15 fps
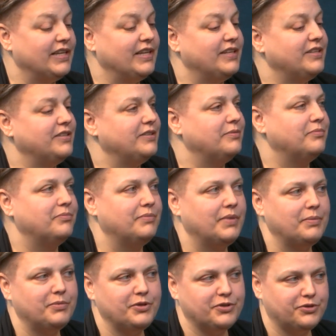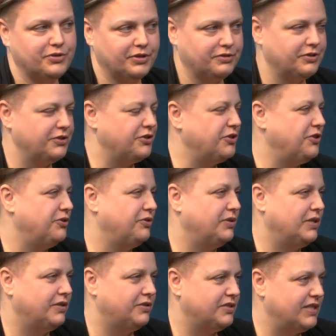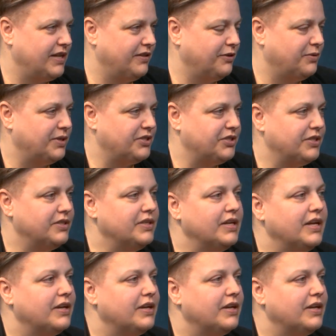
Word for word: and maybe you're struggling or you don't understand the question,